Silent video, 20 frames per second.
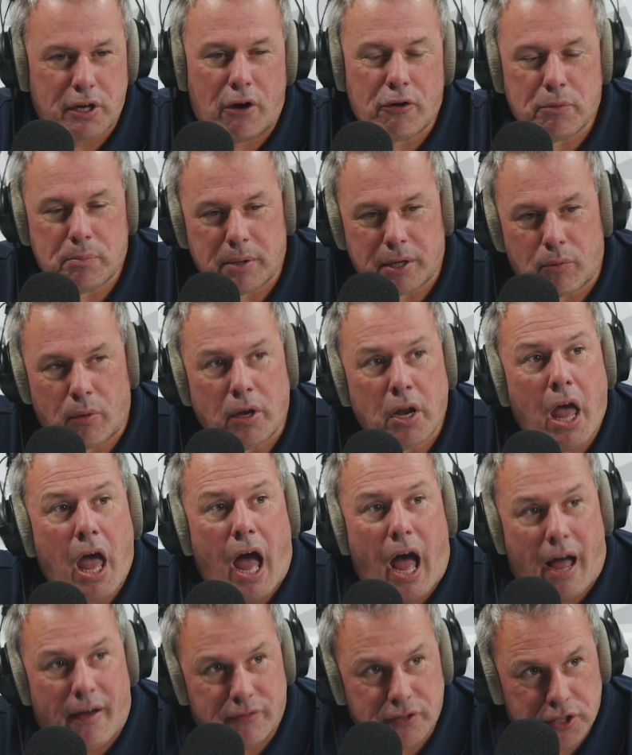it's hard to pick one.
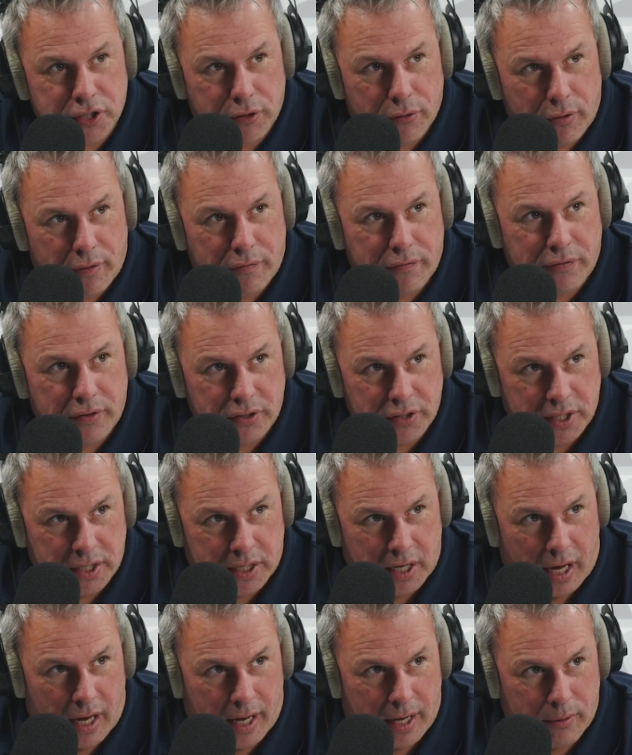Obviously, you're a Philly
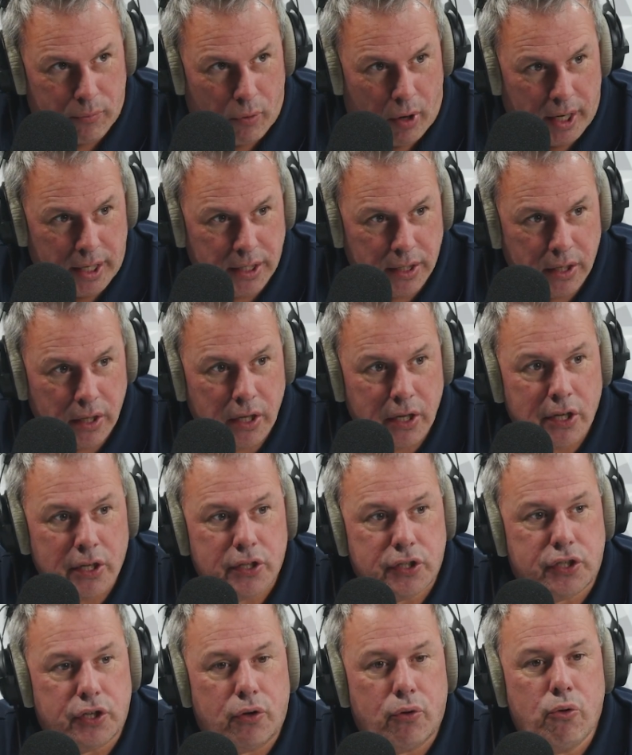guy, right?
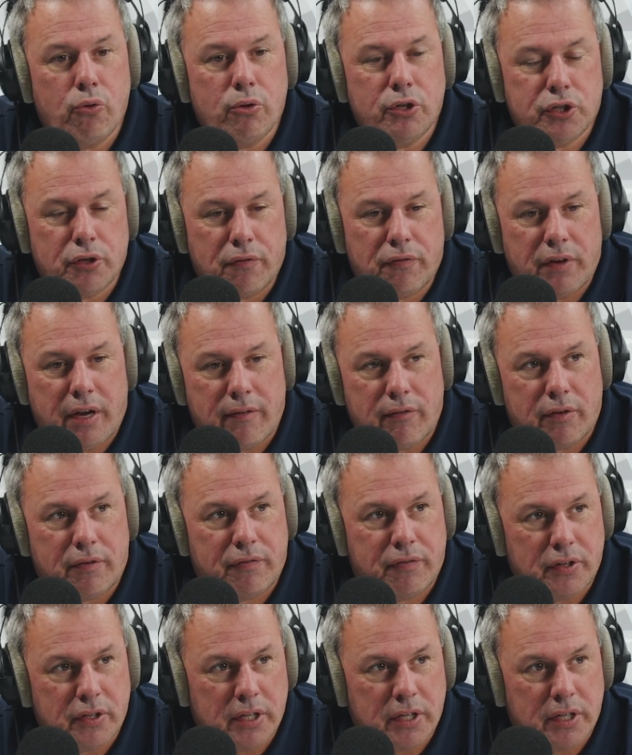Who is your favorite